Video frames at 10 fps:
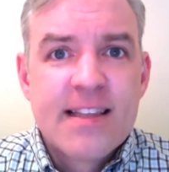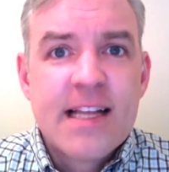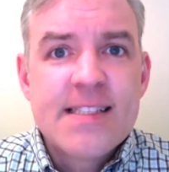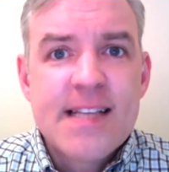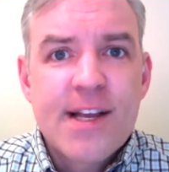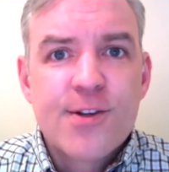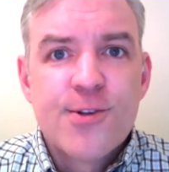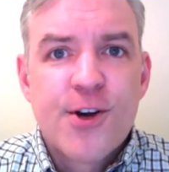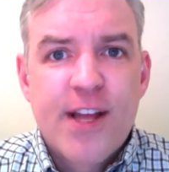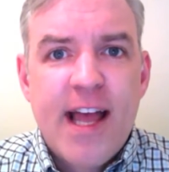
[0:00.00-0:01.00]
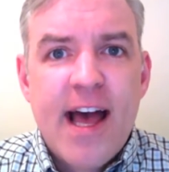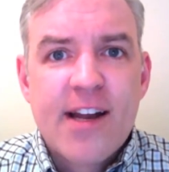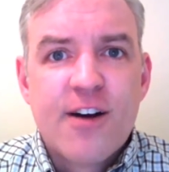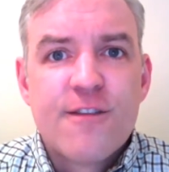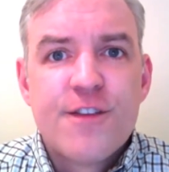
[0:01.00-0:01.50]
Let's take a look
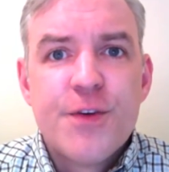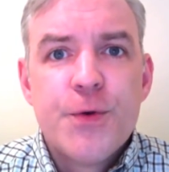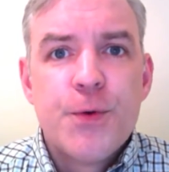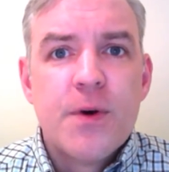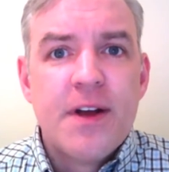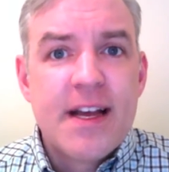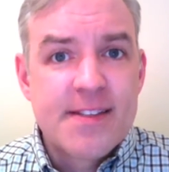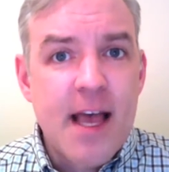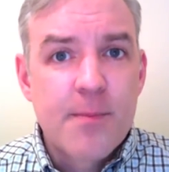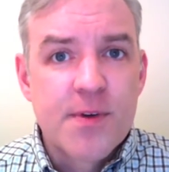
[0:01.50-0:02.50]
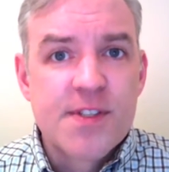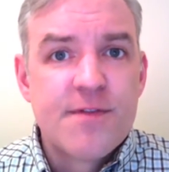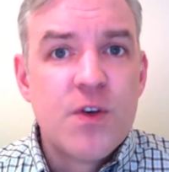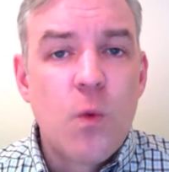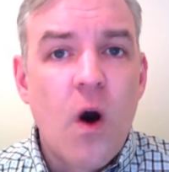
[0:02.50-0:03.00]
at a few examples
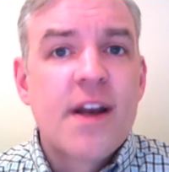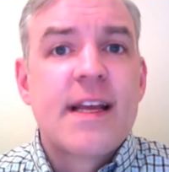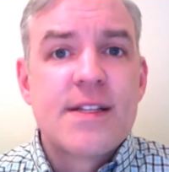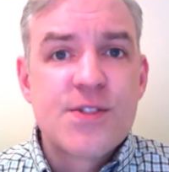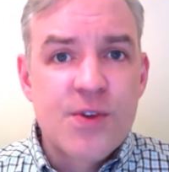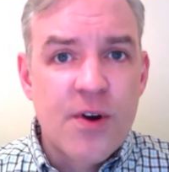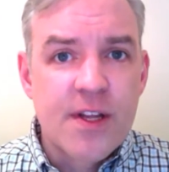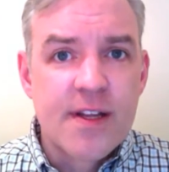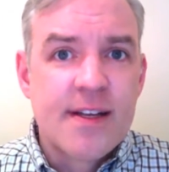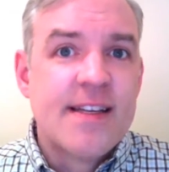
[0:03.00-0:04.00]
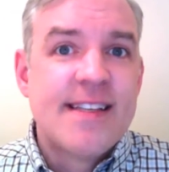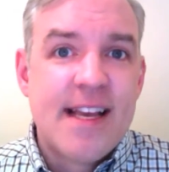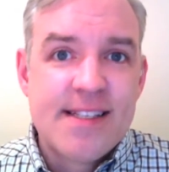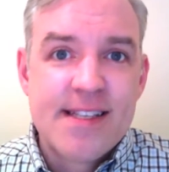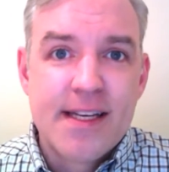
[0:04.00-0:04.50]
if you want to get started
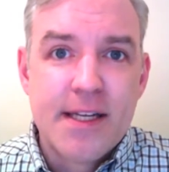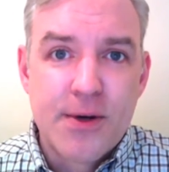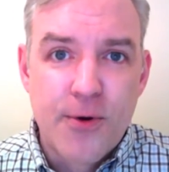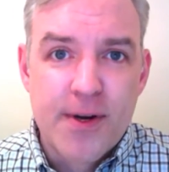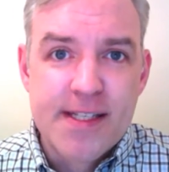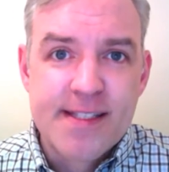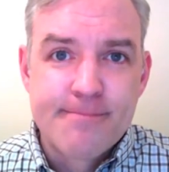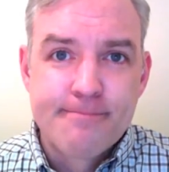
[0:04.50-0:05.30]
tasting nigoris.